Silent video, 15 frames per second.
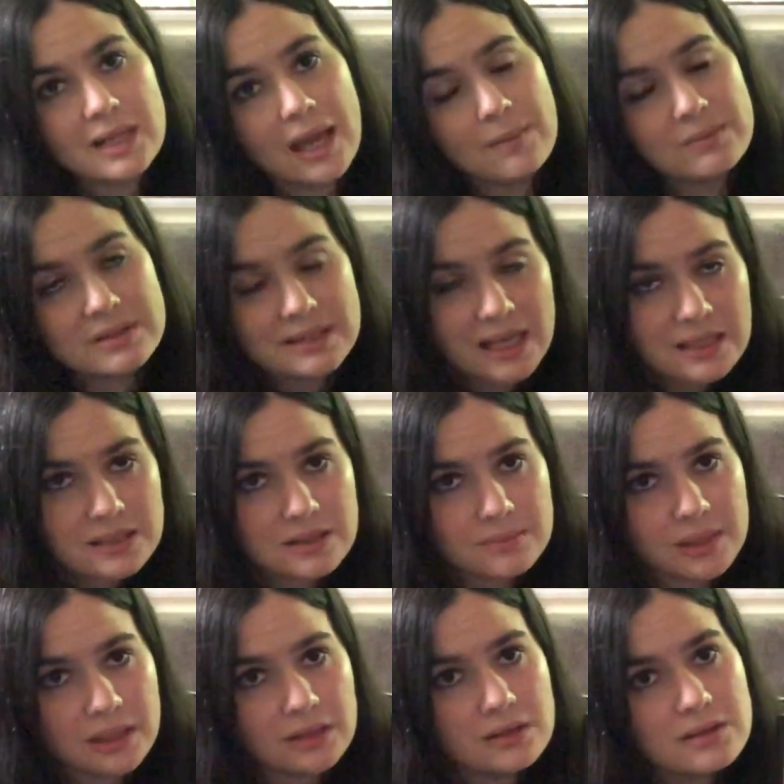times
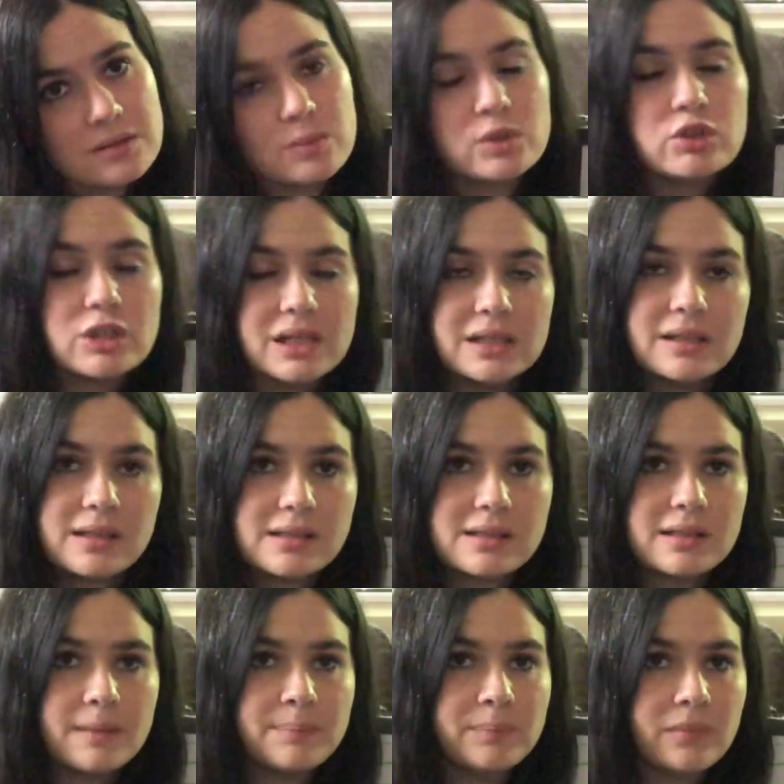centimeters, which
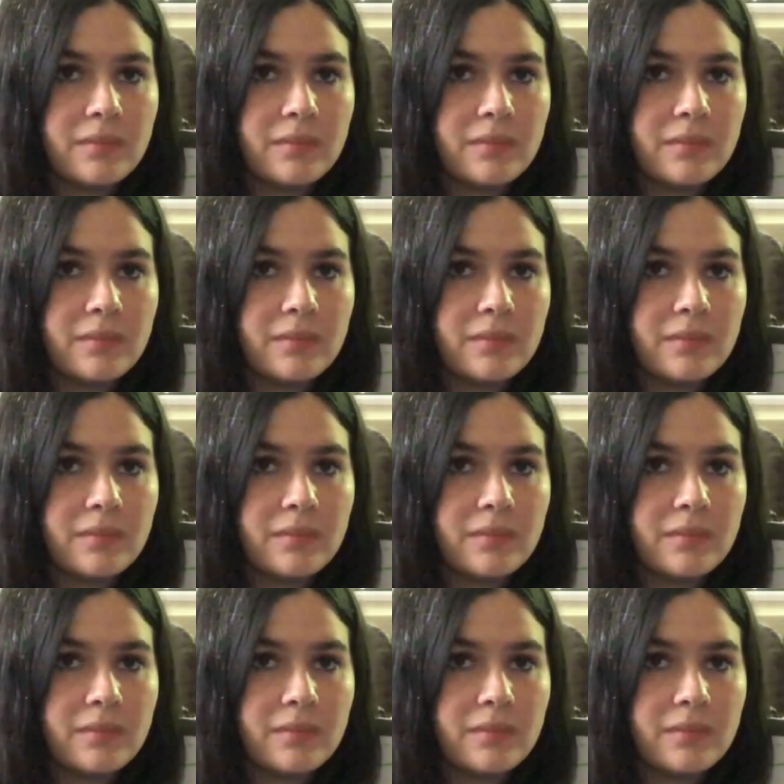is